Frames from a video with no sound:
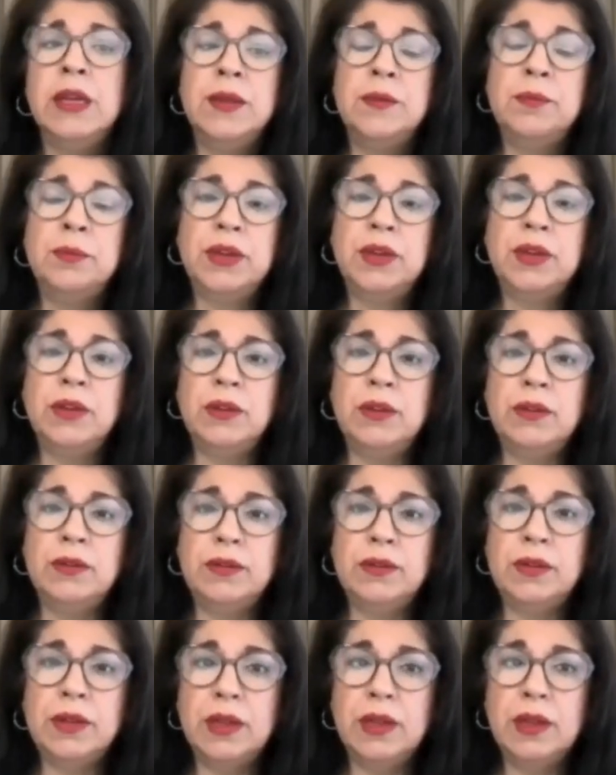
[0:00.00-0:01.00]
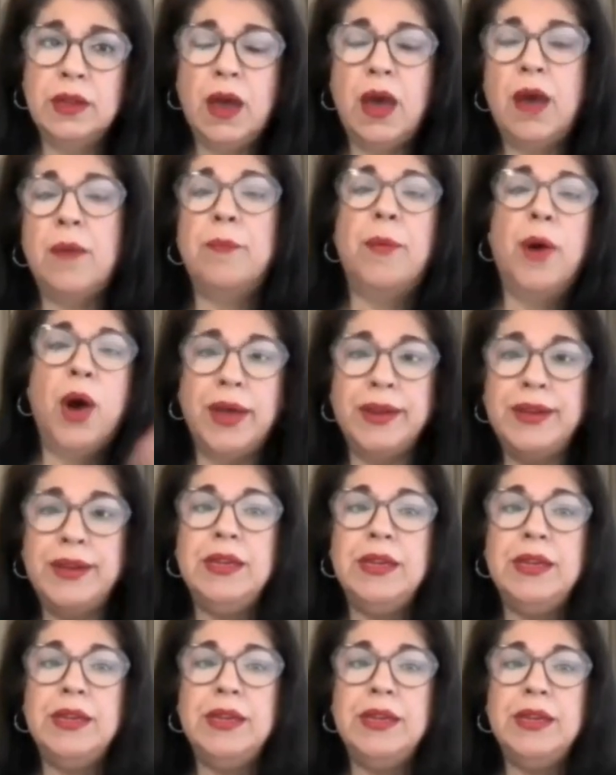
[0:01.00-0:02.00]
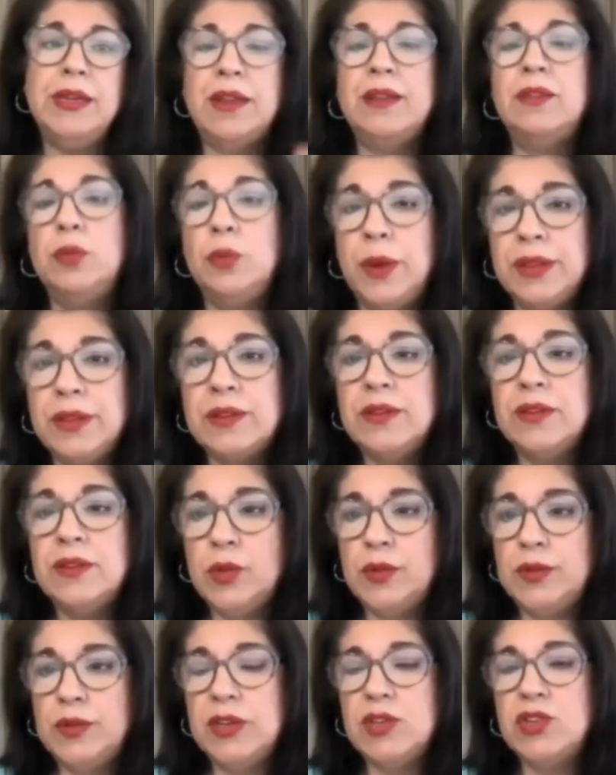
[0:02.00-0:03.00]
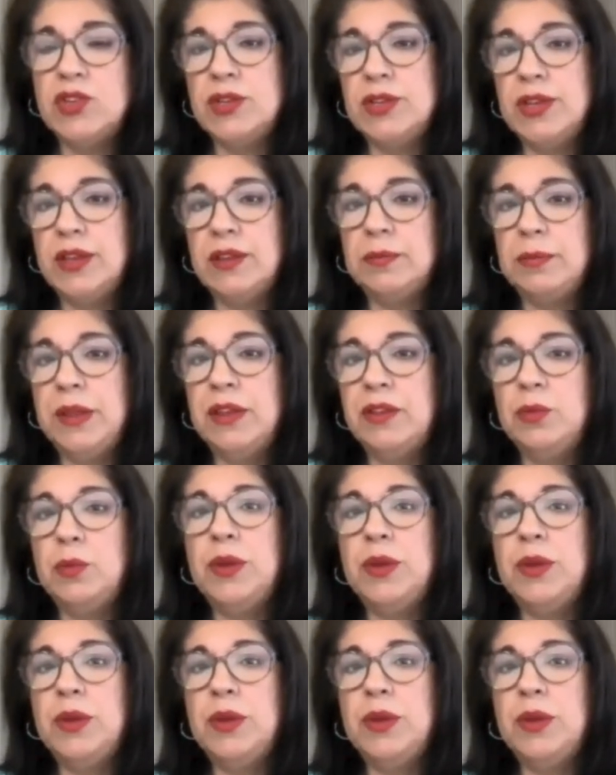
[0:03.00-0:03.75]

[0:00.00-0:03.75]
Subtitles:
because our body, that's where the dissociation takes place.